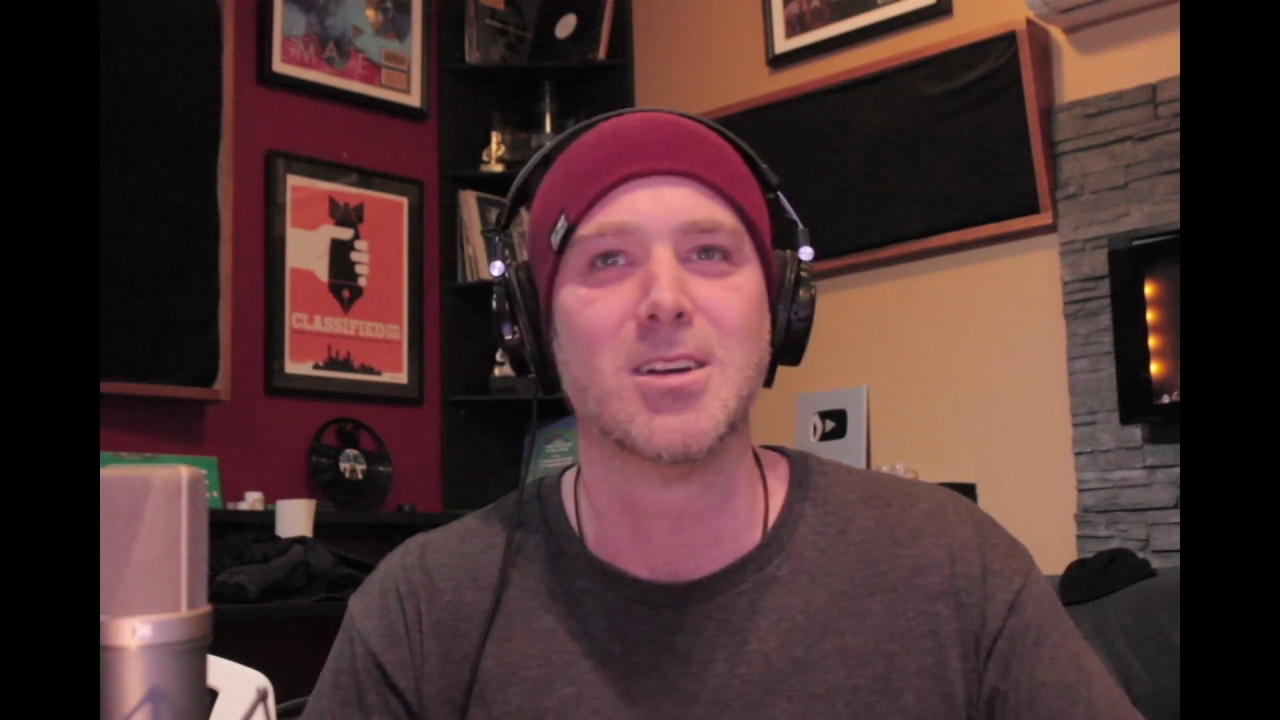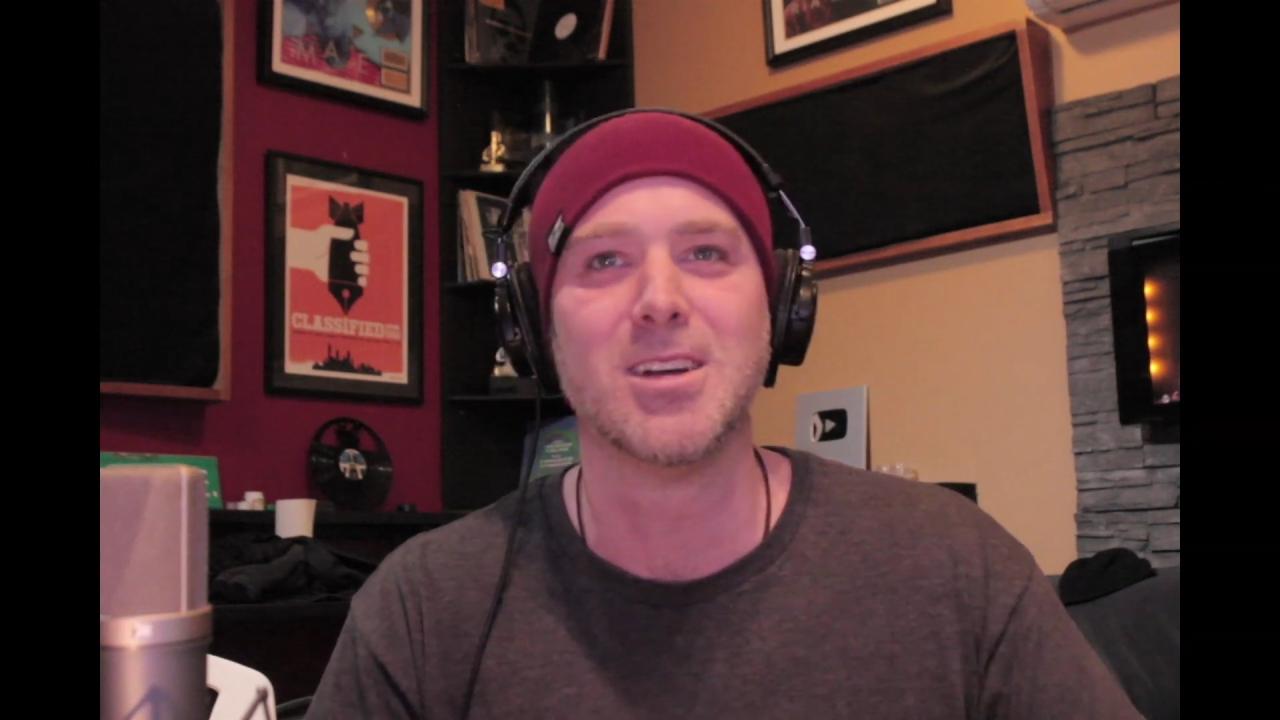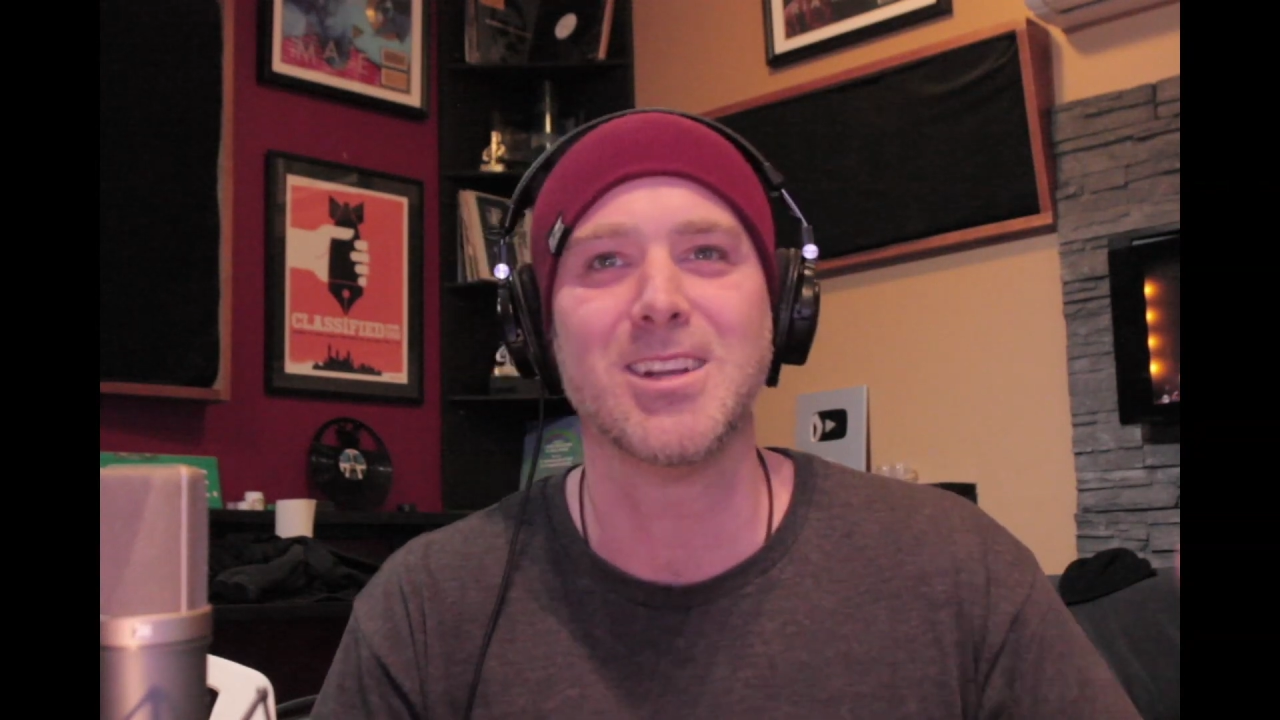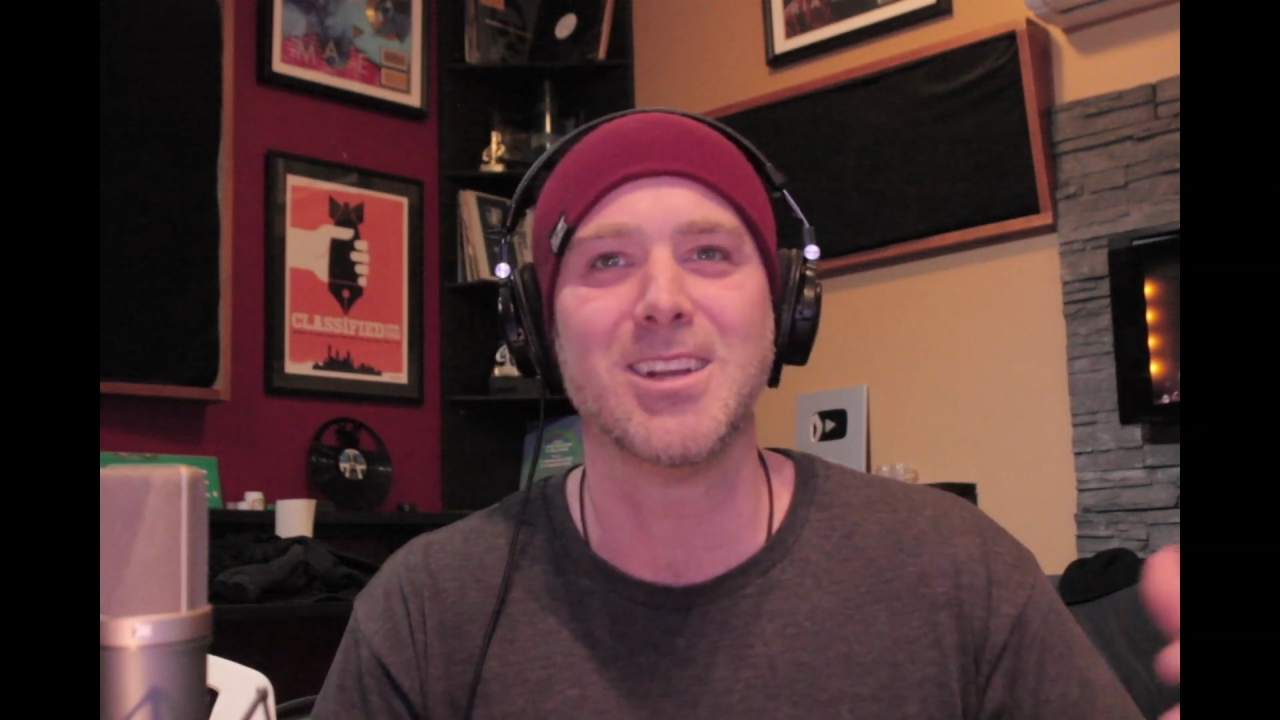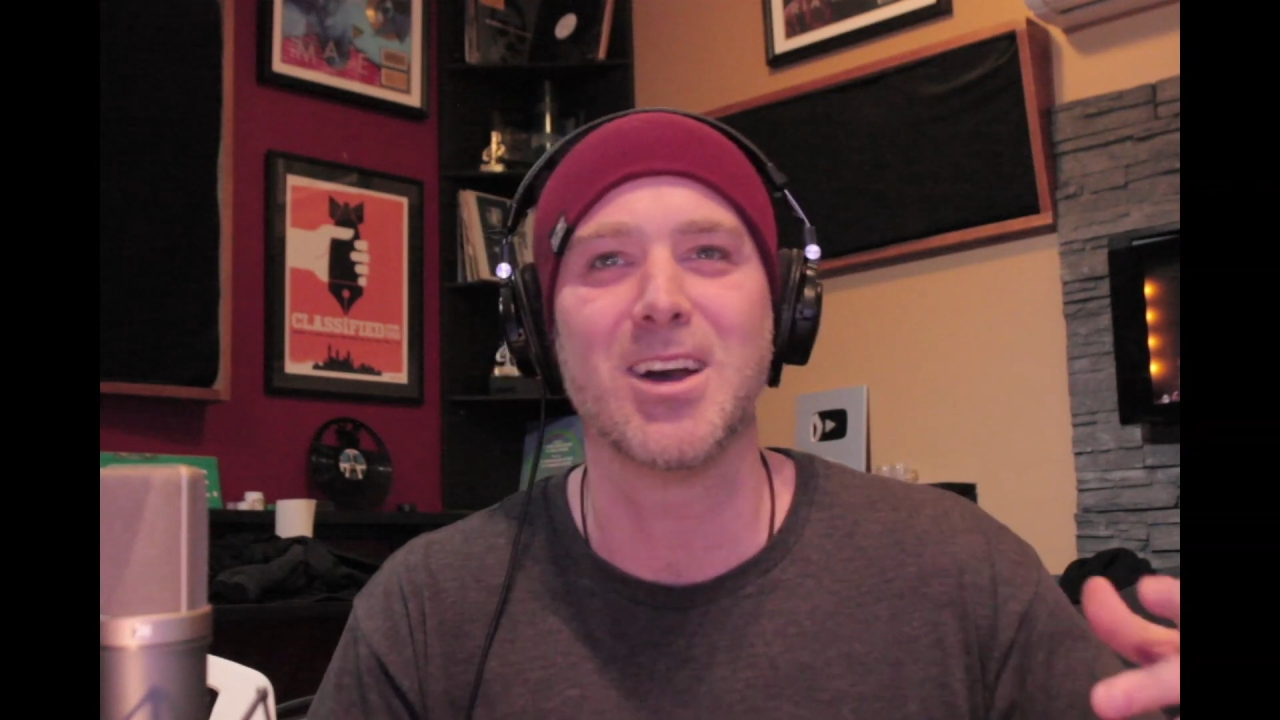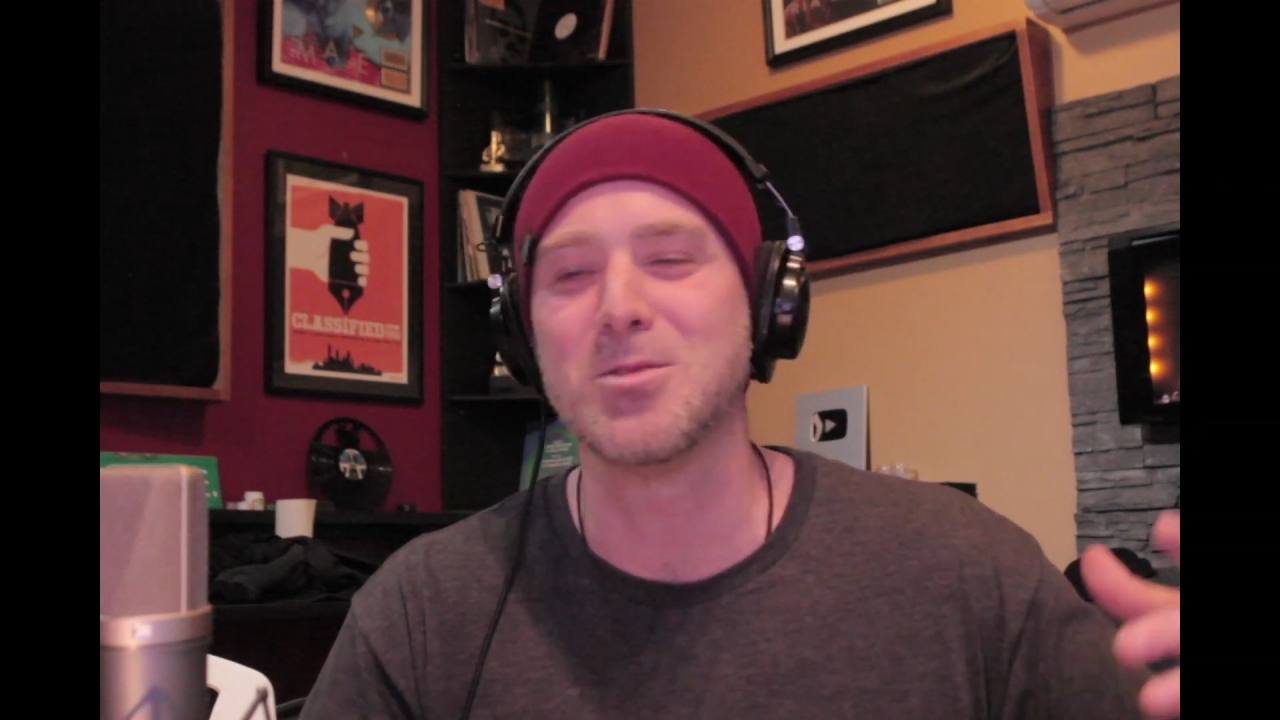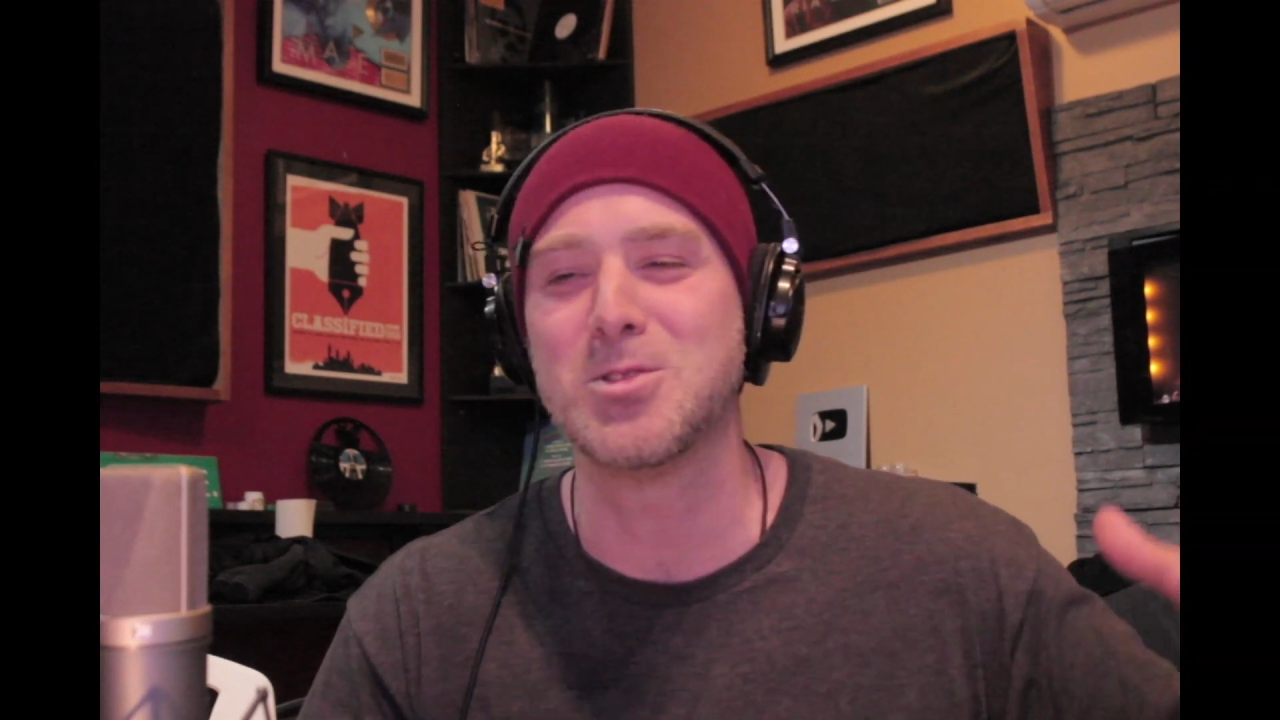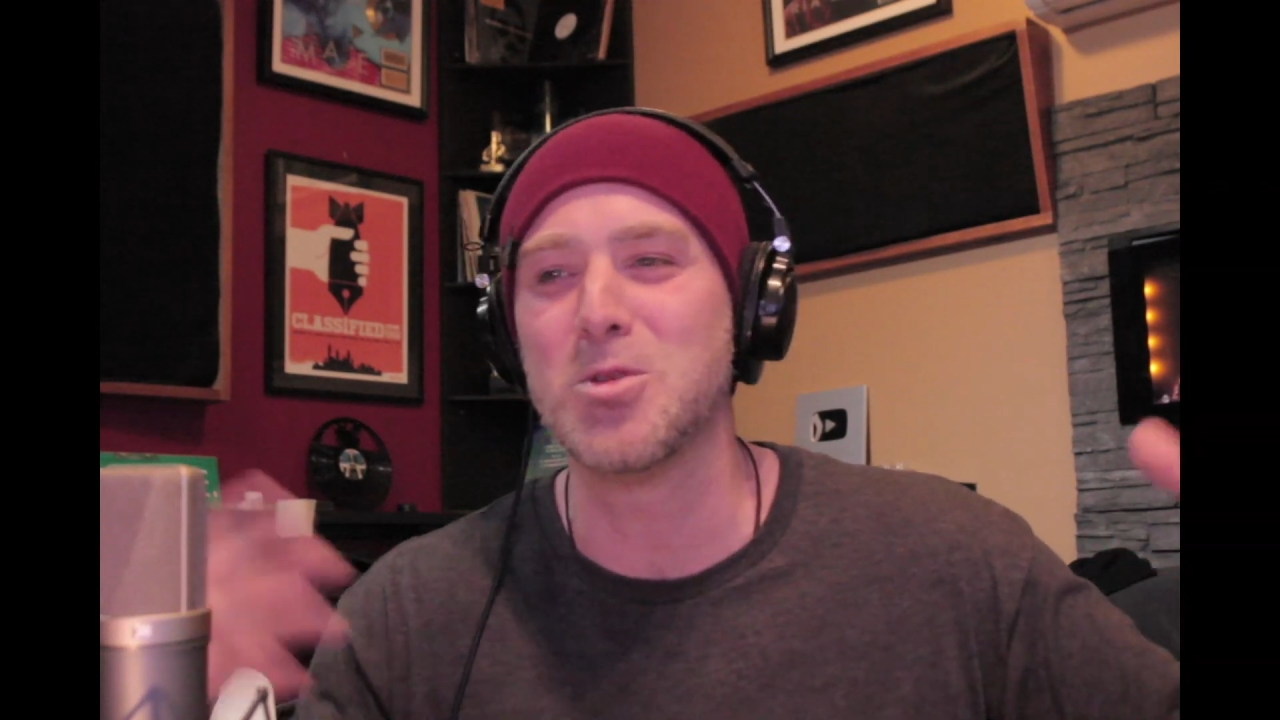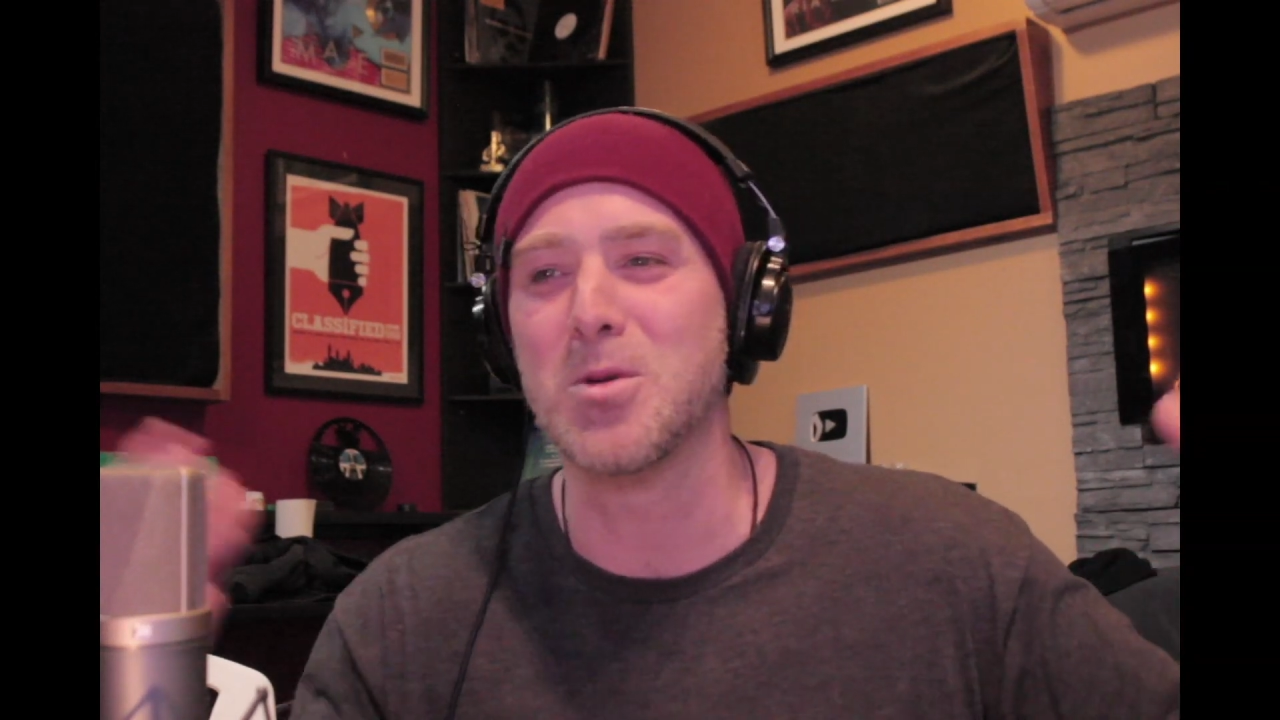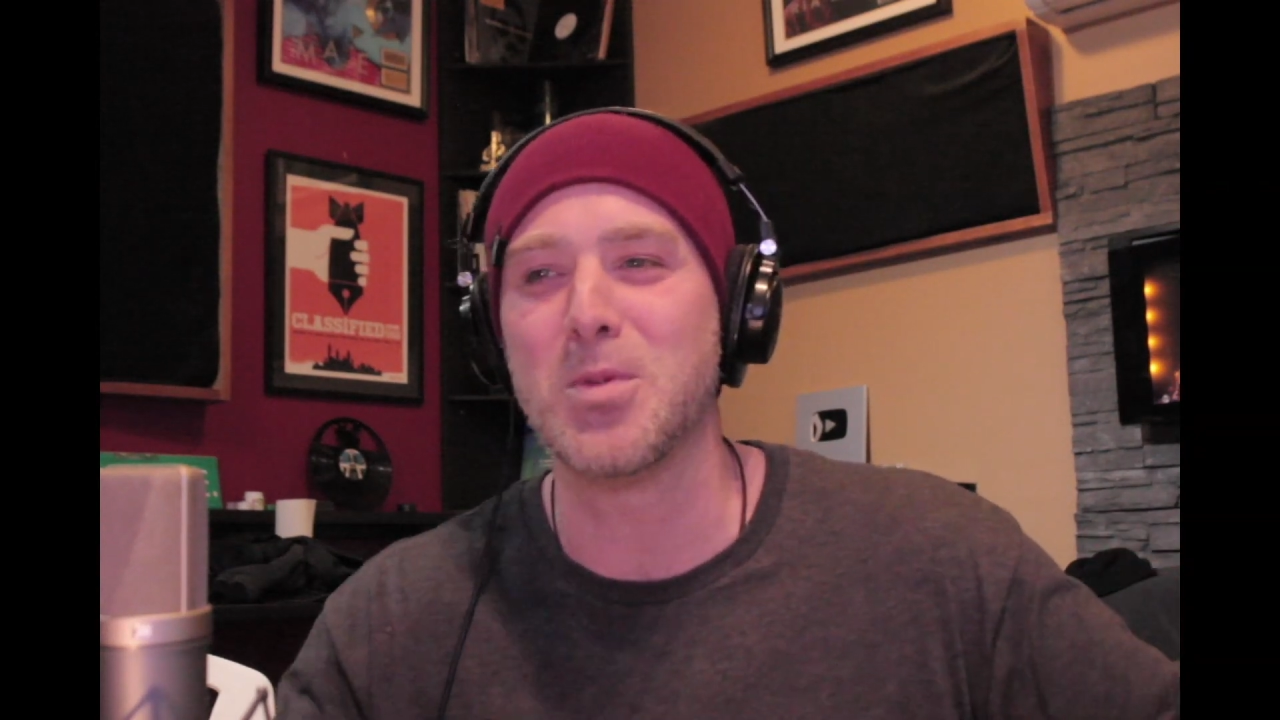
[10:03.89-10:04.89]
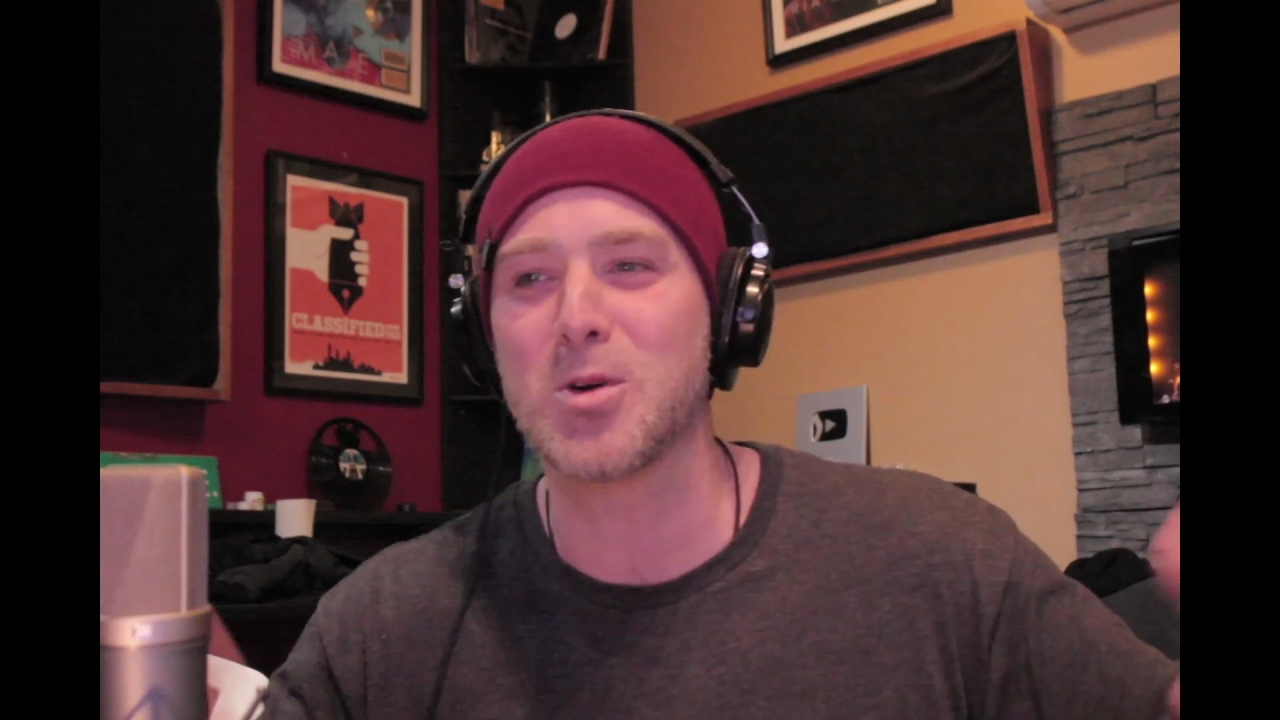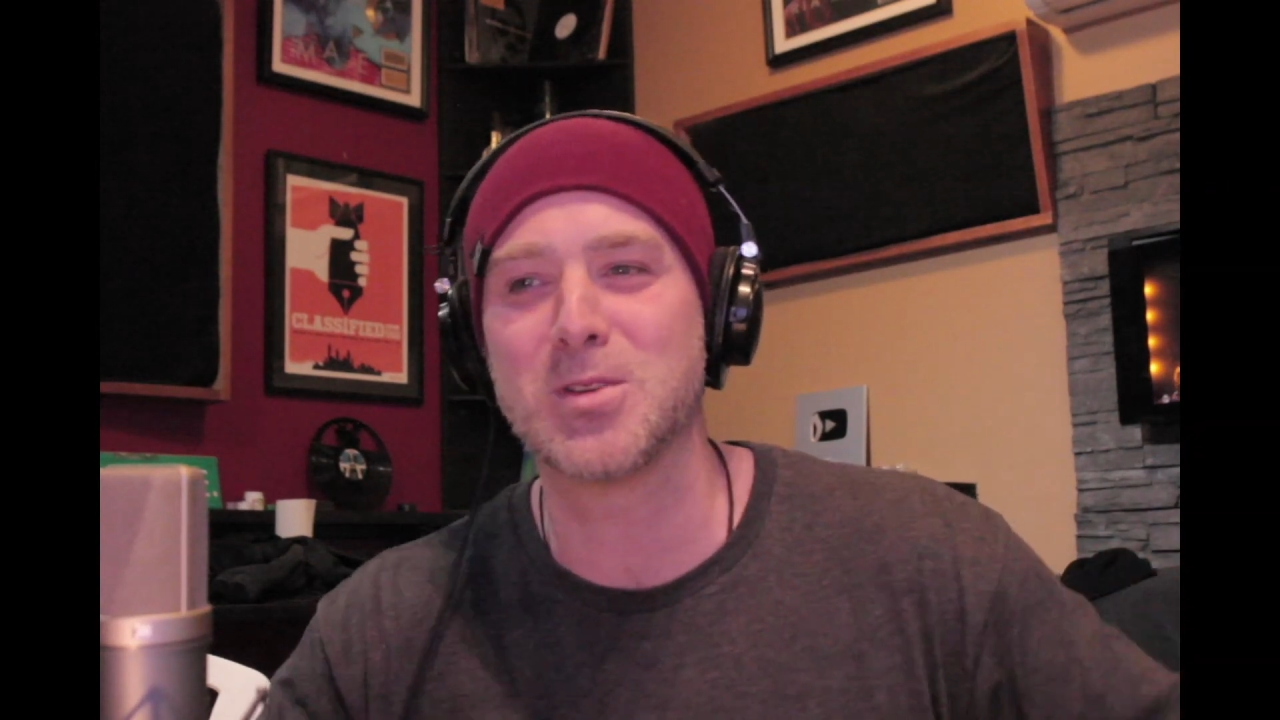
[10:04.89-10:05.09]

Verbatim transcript: you know do the book